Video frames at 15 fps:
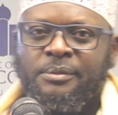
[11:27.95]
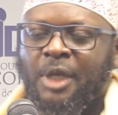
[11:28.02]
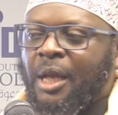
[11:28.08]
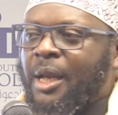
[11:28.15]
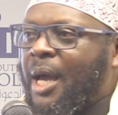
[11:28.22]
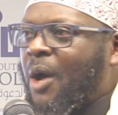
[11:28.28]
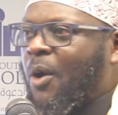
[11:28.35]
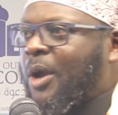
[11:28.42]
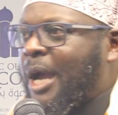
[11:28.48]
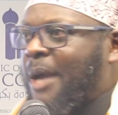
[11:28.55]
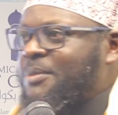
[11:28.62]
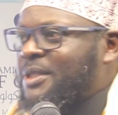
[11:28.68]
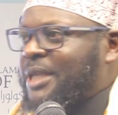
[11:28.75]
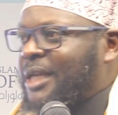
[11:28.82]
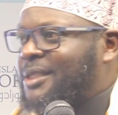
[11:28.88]
And how
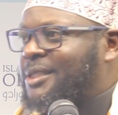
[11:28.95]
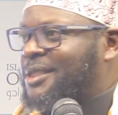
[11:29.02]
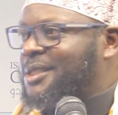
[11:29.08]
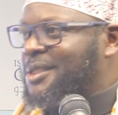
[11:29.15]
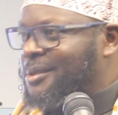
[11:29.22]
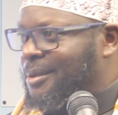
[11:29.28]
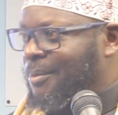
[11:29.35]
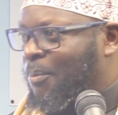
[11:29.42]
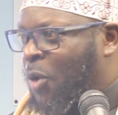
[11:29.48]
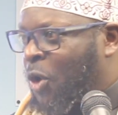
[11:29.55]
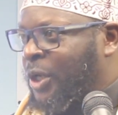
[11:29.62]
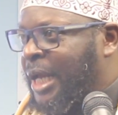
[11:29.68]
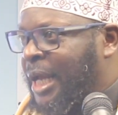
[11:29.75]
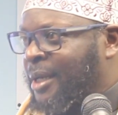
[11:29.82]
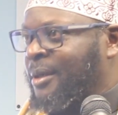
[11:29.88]
comes that
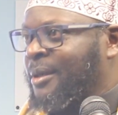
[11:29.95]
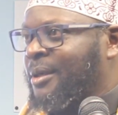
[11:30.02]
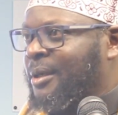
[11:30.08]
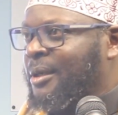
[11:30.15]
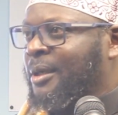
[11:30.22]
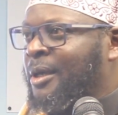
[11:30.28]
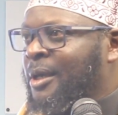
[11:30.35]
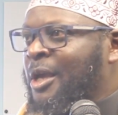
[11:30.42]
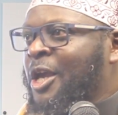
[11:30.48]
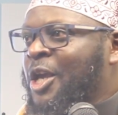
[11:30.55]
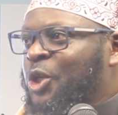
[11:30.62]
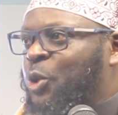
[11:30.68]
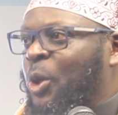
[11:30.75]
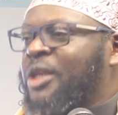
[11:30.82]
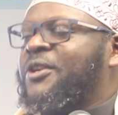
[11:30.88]
modern
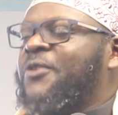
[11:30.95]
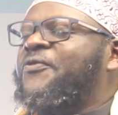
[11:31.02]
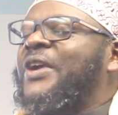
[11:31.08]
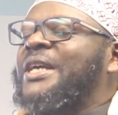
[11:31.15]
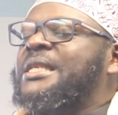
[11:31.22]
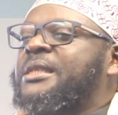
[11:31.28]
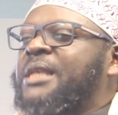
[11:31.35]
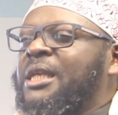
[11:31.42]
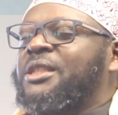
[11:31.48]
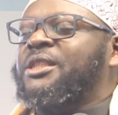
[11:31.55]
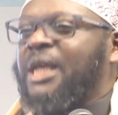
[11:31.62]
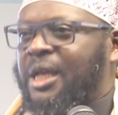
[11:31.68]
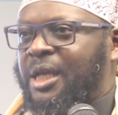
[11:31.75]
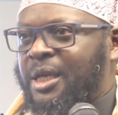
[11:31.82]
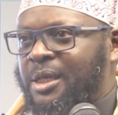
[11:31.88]
21st
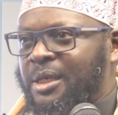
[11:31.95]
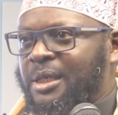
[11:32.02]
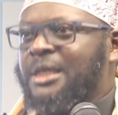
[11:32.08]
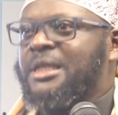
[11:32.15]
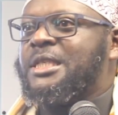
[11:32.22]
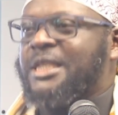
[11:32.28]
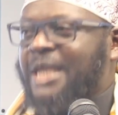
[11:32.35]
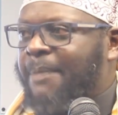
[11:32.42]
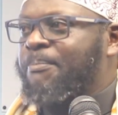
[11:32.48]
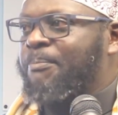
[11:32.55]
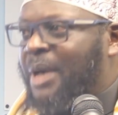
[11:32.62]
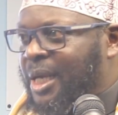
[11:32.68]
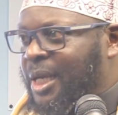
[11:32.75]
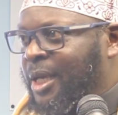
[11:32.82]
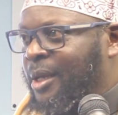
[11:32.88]
century
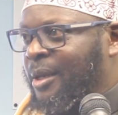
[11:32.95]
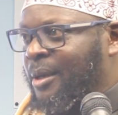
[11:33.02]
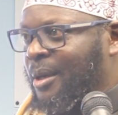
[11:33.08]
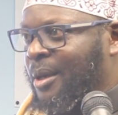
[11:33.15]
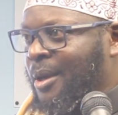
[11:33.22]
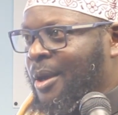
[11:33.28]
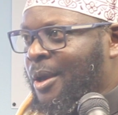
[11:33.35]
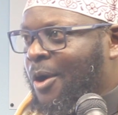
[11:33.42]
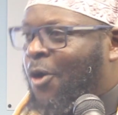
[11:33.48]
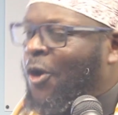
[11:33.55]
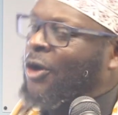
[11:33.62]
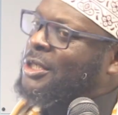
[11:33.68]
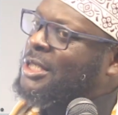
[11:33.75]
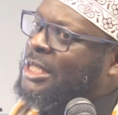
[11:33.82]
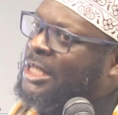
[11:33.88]
submarine
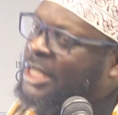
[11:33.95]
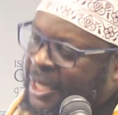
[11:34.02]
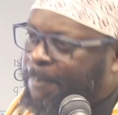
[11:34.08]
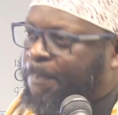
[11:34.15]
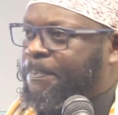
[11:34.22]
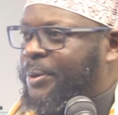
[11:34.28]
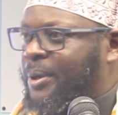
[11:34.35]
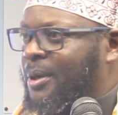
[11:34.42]
goes deep,